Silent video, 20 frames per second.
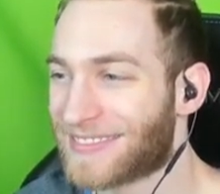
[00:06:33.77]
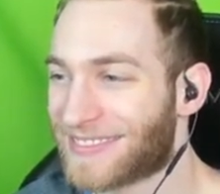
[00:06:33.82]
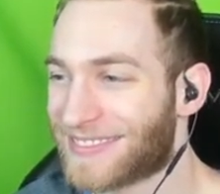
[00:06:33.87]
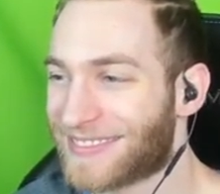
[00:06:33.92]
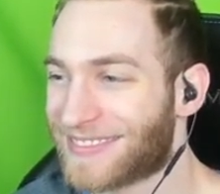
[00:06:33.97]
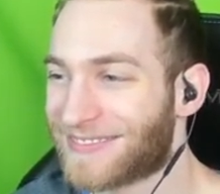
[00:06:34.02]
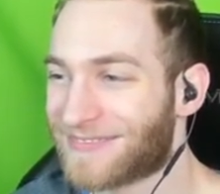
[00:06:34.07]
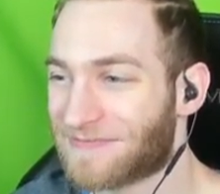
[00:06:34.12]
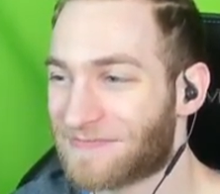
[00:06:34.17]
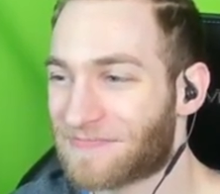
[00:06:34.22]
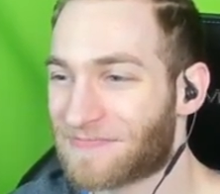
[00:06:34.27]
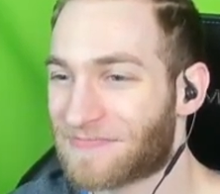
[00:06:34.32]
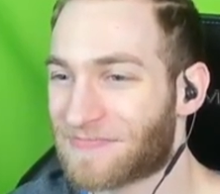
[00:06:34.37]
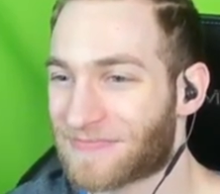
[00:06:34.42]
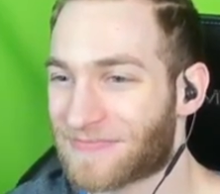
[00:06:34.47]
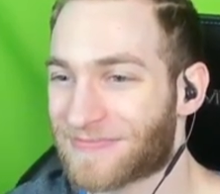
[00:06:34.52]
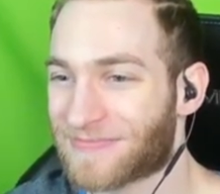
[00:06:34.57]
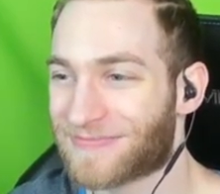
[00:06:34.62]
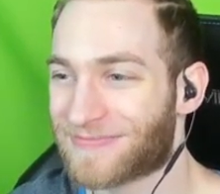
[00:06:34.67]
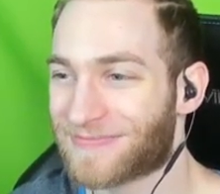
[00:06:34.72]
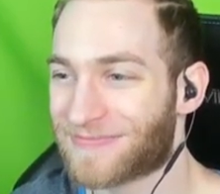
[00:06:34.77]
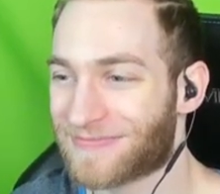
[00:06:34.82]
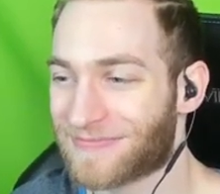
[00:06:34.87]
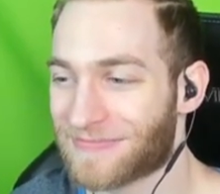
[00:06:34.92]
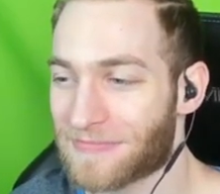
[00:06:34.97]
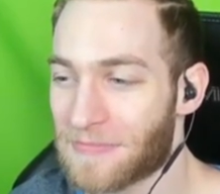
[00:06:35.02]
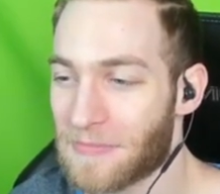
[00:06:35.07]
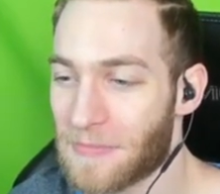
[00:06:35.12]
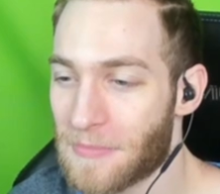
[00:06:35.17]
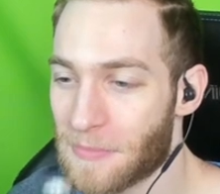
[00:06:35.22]
some destroyed
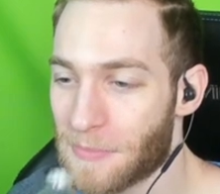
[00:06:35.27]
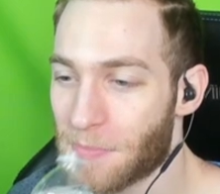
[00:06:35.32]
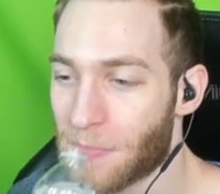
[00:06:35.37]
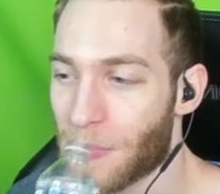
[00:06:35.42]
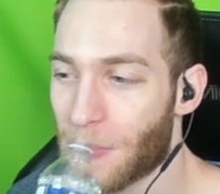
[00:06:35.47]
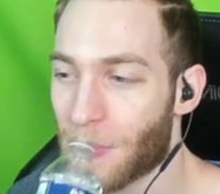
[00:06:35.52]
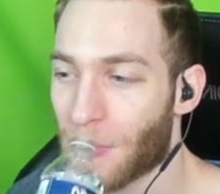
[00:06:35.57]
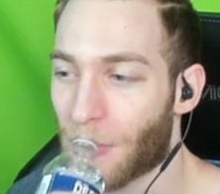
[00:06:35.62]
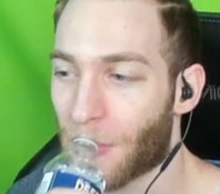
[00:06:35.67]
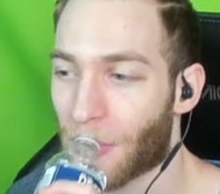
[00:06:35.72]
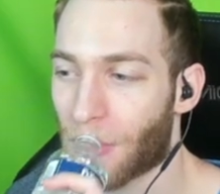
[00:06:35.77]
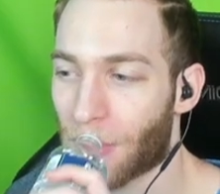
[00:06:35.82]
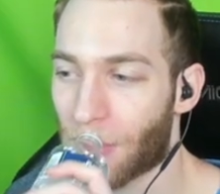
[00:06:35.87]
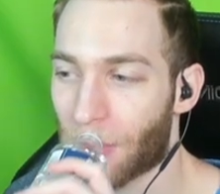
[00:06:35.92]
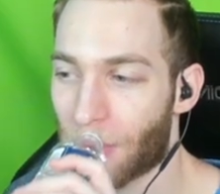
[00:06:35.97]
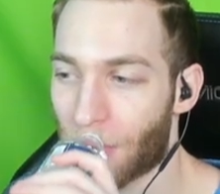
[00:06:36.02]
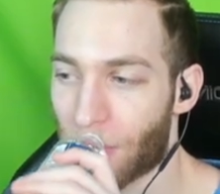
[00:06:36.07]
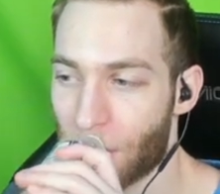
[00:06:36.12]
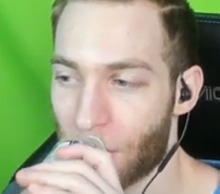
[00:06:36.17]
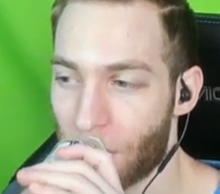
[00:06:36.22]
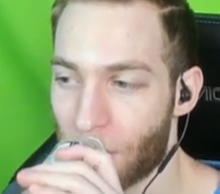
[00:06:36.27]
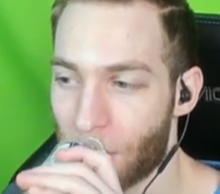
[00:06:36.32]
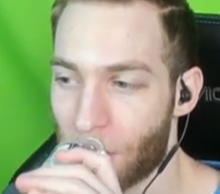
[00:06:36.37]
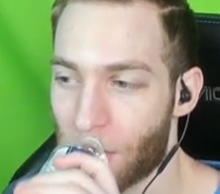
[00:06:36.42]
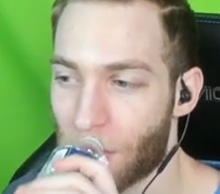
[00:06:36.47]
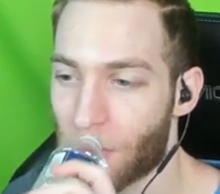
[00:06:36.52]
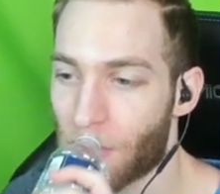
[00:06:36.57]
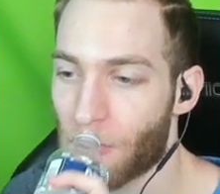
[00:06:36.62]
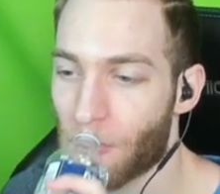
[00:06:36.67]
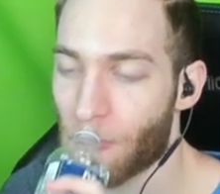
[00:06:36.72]
stuff, and some stuff
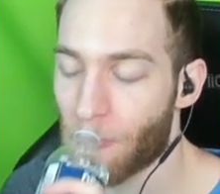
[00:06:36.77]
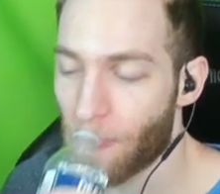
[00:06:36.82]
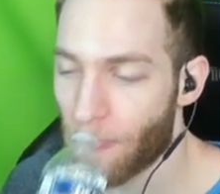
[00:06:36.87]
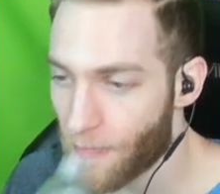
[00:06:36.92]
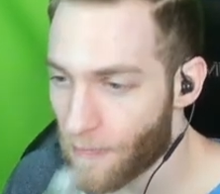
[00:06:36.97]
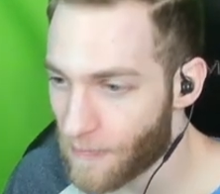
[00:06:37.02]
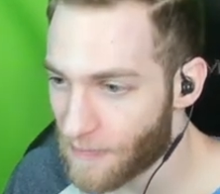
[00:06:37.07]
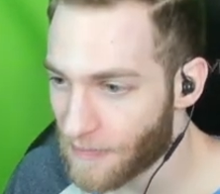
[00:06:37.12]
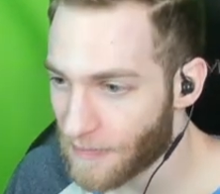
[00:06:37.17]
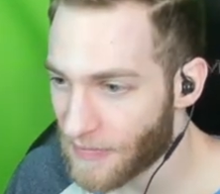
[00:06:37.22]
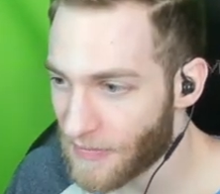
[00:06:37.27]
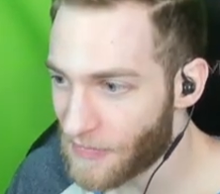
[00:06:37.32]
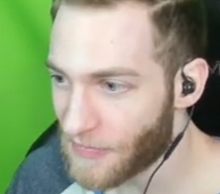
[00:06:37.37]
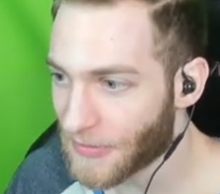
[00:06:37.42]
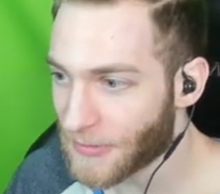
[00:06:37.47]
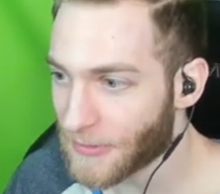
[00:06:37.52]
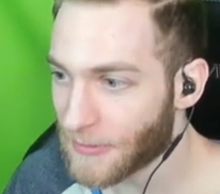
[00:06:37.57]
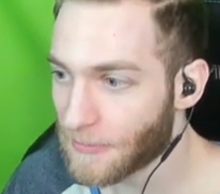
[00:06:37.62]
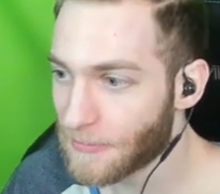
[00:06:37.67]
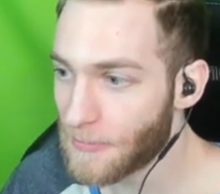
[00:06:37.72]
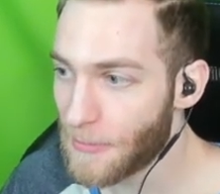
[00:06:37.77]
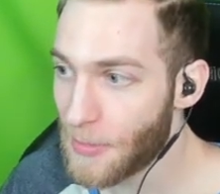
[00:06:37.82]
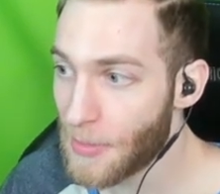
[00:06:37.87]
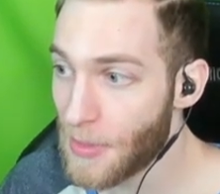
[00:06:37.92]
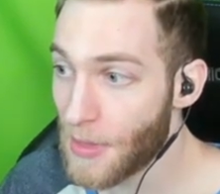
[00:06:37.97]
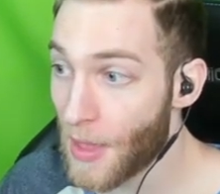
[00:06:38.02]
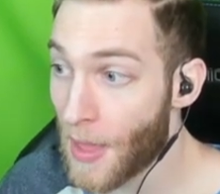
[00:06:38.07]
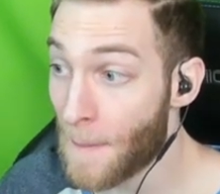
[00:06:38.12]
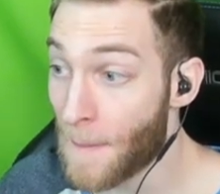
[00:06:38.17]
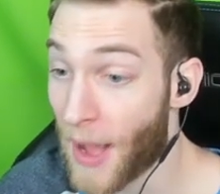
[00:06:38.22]
that was burned.
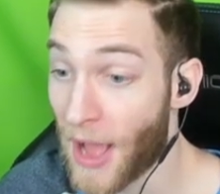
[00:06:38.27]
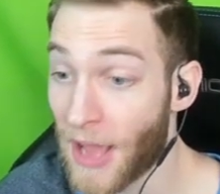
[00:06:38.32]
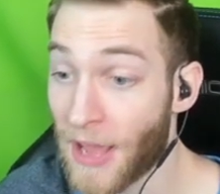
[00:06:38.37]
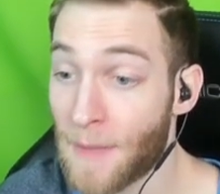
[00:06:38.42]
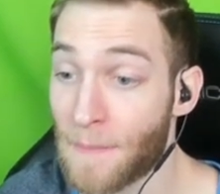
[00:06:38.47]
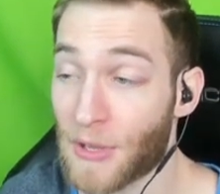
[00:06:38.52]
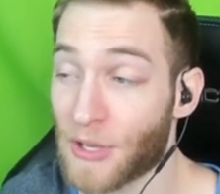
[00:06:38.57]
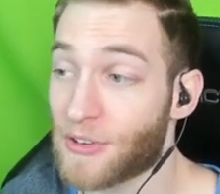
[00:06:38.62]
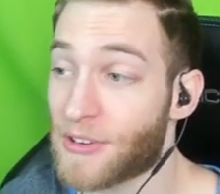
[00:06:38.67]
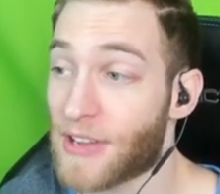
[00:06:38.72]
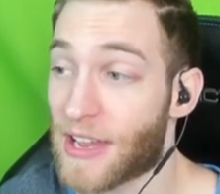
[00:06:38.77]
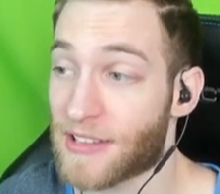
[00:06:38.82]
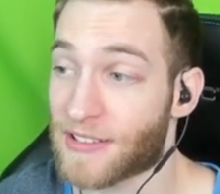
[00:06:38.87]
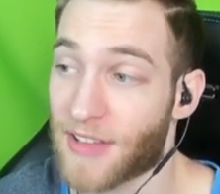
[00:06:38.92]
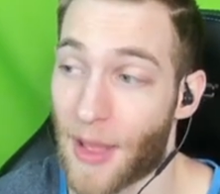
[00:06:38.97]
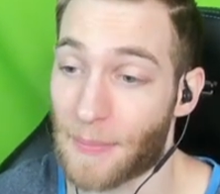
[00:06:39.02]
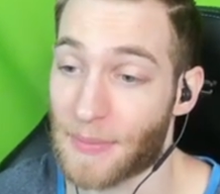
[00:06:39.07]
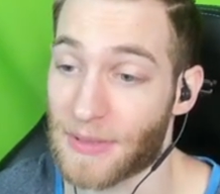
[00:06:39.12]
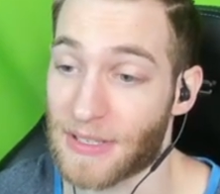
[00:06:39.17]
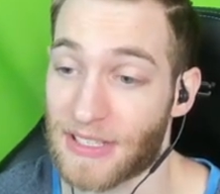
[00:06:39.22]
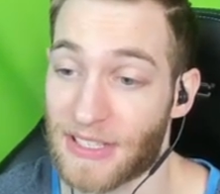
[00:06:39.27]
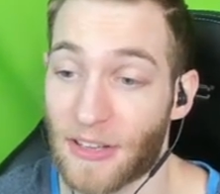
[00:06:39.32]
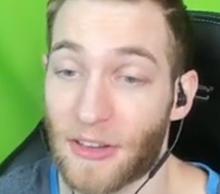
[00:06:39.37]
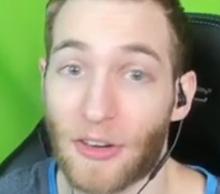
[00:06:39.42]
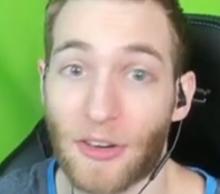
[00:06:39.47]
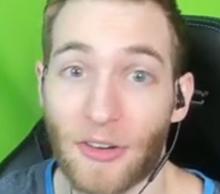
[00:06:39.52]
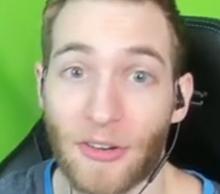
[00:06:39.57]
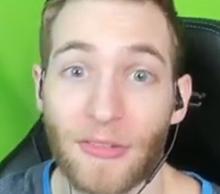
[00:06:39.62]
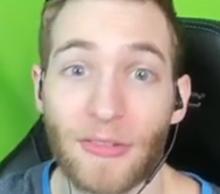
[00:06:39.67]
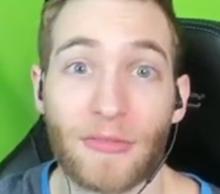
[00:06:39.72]
My computer desktop is
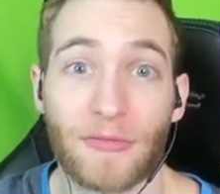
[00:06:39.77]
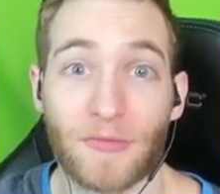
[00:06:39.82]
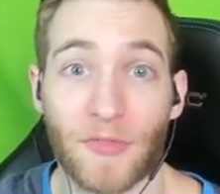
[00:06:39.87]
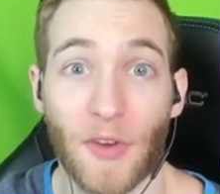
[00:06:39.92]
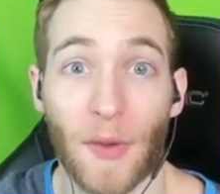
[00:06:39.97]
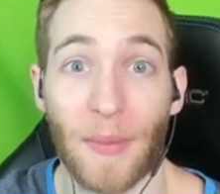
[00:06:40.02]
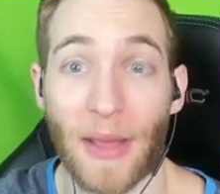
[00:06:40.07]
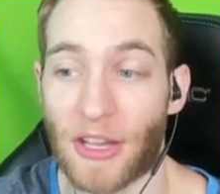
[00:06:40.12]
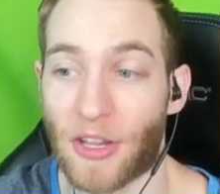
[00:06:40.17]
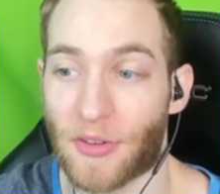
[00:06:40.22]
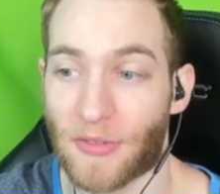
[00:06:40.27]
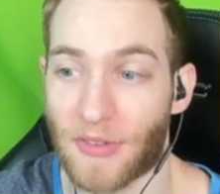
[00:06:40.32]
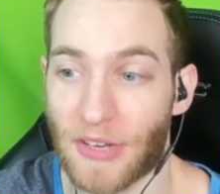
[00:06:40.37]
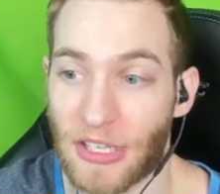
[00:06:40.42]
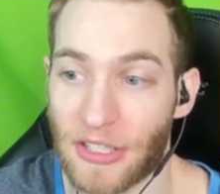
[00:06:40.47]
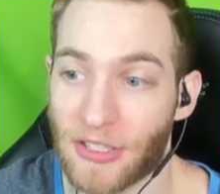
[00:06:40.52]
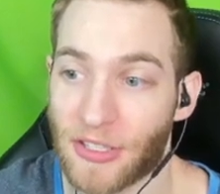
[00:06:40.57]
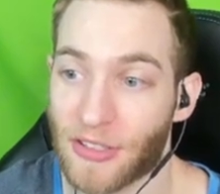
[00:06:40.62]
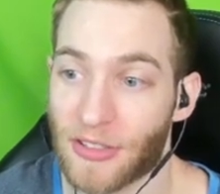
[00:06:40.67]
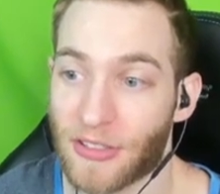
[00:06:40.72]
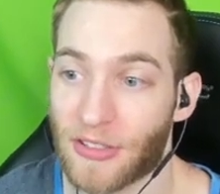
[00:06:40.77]
still from Halo Reach.